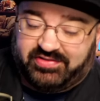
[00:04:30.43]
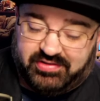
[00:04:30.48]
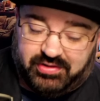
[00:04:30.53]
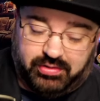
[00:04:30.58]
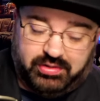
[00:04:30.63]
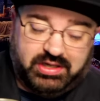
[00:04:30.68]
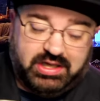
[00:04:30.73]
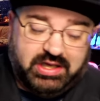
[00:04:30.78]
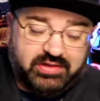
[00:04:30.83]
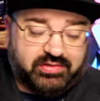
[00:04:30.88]

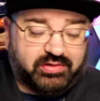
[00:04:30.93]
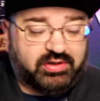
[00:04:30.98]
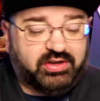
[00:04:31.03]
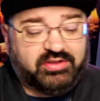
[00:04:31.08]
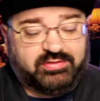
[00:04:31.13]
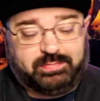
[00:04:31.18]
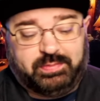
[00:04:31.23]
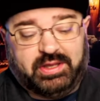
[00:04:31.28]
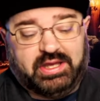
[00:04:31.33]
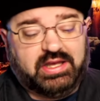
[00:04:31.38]
So either
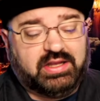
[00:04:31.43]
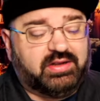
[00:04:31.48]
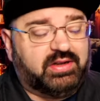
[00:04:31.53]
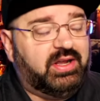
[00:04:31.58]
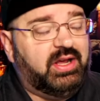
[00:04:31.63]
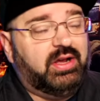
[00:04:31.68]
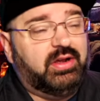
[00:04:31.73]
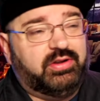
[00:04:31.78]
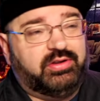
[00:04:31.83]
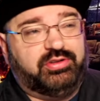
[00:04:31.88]
he's being
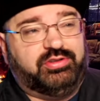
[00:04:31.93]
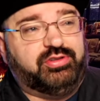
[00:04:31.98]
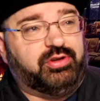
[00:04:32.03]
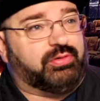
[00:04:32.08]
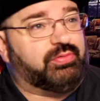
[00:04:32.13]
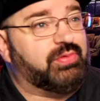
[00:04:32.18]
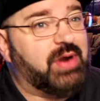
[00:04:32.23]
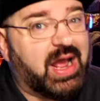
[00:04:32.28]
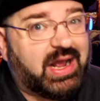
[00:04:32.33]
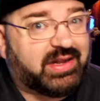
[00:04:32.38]

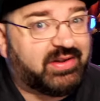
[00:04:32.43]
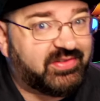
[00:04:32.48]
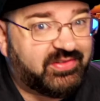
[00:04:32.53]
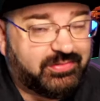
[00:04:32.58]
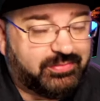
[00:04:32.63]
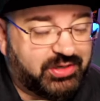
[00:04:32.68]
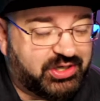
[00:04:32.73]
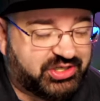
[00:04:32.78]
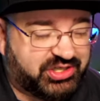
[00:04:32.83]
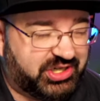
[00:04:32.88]
direct,
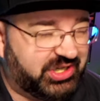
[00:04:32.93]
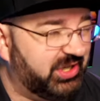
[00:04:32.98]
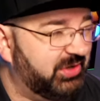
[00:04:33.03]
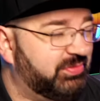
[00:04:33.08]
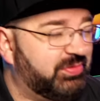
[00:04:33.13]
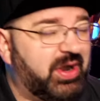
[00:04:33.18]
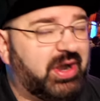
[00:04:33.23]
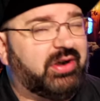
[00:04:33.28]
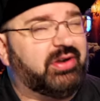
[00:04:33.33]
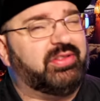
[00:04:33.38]
which he
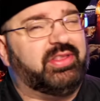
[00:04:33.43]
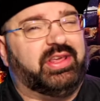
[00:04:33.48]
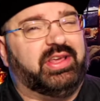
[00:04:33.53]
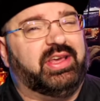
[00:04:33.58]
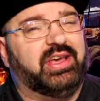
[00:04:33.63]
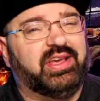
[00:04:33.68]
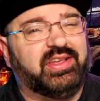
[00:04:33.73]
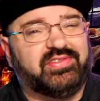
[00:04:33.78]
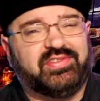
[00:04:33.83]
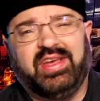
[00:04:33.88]
rarely
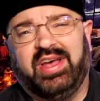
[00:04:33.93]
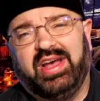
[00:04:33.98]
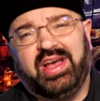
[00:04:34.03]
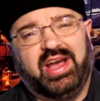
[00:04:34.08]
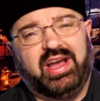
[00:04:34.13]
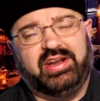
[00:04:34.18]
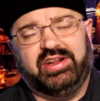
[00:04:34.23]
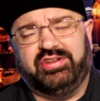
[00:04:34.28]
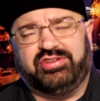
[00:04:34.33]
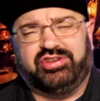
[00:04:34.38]
is,
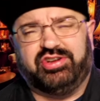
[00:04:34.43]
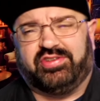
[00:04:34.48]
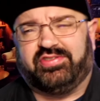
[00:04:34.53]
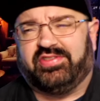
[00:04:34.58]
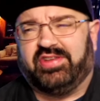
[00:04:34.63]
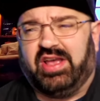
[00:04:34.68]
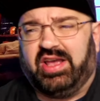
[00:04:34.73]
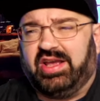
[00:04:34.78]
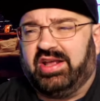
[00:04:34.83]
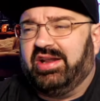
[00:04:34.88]
and he's just
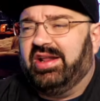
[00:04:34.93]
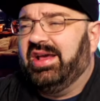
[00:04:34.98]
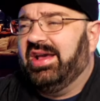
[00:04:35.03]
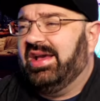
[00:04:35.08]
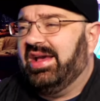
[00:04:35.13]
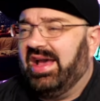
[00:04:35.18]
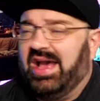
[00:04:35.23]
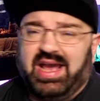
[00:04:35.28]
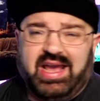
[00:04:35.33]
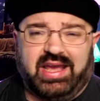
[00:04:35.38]
saying,
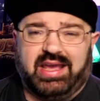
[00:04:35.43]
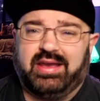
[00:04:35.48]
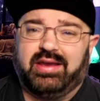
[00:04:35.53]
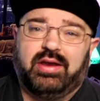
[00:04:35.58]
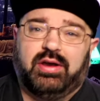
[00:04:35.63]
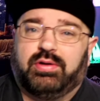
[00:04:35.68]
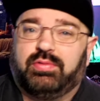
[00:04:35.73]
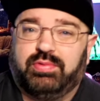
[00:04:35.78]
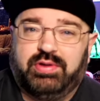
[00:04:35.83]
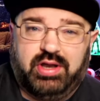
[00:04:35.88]
"Hey,
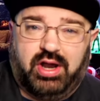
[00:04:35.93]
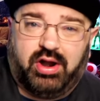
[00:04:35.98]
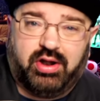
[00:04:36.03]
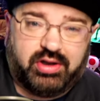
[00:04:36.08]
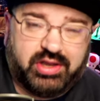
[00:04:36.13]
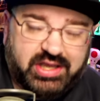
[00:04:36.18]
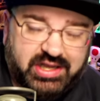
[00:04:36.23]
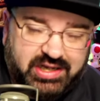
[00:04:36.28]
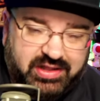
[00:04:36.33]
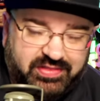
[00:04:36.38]
we are
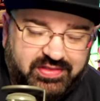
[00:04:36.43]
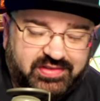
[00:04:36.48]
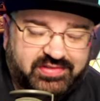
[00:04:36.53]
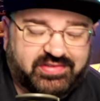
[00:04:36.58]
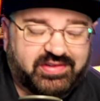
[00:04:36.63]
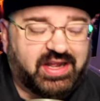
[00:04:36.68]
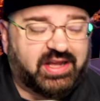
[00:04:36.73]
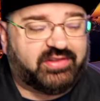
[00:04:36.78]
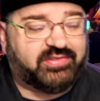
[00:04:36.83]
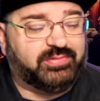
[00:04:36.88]
getting
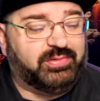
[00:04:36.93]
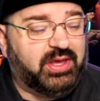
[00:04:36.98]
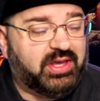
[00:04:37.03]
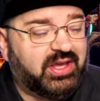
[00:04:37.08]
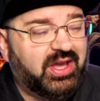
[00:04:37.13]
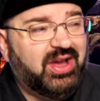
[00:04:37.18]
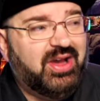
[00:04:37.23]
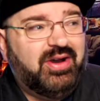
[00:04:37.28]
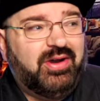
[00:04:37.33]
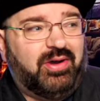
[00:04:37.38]
this next
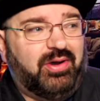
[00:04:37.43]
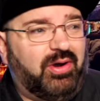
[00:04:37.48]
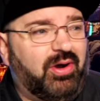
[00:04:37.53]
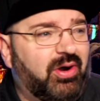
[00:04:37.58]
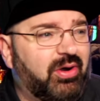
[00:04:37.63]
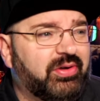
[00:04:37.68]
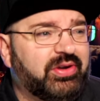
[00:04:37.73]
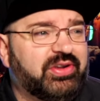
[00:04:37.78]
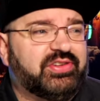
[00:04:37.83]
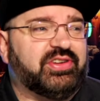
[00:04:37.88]
week,"
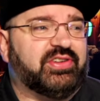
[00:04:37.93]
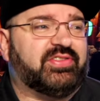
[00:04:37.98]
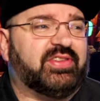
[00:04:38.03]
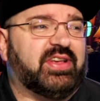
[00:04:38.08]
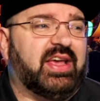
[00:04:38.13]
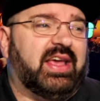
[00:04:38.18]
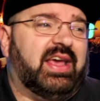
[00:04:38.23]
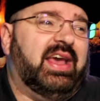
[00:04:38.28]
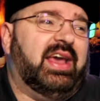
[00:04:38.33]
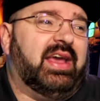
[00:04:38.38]
or he's just
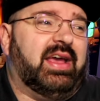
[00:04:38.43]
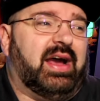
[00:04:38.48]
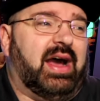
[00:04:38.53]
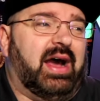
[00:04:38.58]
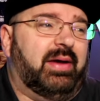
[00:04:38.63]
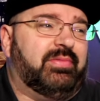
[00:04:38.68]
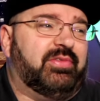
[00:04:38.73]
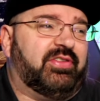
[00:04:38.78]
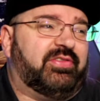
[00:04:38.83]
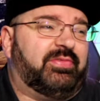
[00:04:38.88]
like, "Hey,
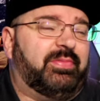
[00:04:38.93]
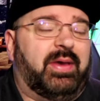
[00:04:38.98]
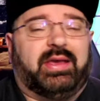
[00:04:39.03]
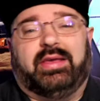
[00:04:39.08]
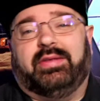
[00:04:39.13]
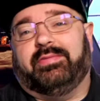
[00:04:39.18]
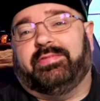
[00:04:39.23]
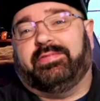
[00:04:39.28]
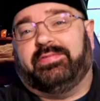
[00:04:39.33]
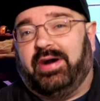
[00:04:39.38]
I'm just
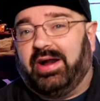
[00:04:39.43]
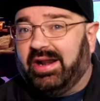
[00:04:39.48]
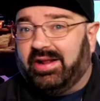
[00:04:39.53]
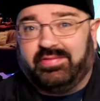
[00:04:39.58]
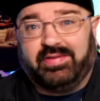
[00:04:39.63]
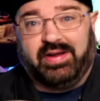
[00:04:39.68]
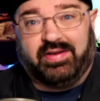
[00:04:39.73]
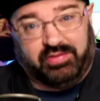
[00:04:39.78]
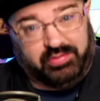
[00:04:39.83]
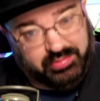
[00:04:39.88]
making fun
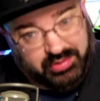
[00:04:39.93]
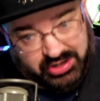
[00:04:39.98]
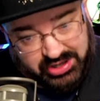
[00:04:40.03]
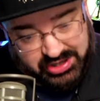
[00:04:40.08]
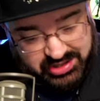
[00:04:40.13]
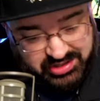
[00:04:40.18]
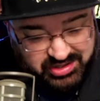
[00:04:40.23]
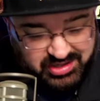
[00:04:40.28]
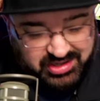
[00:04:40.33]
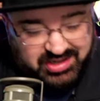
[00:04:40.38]
of
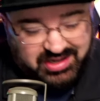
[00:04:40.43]
everybody."